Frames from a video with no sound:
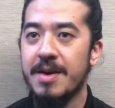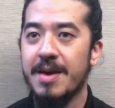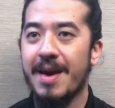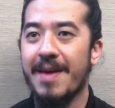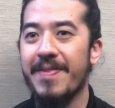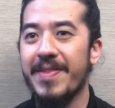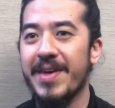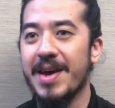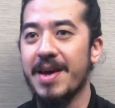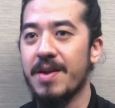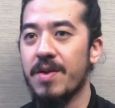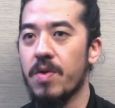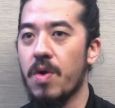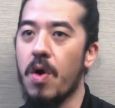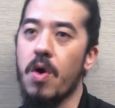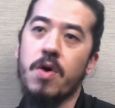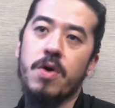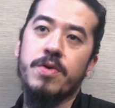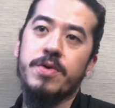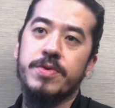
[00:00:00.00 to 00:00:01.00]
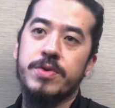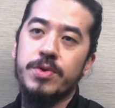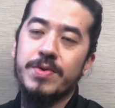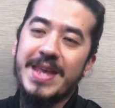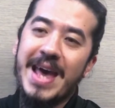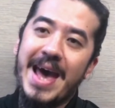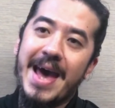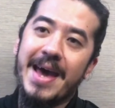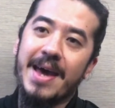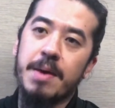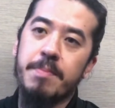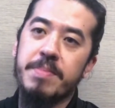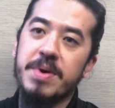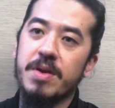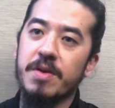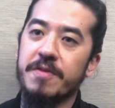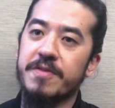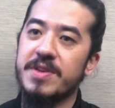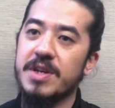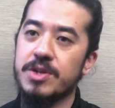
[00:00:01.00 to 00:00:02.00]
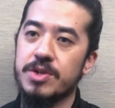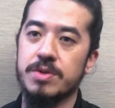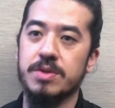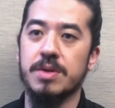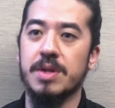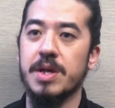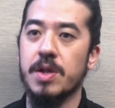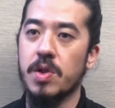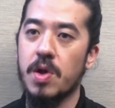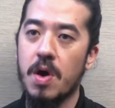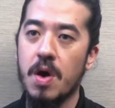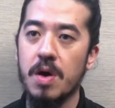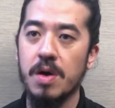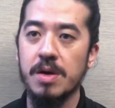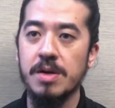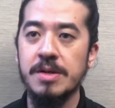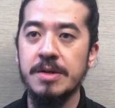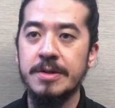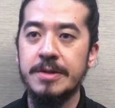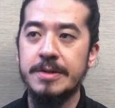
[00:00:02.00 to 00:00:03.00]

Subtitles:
and then, oh, you tag a bit of digital along.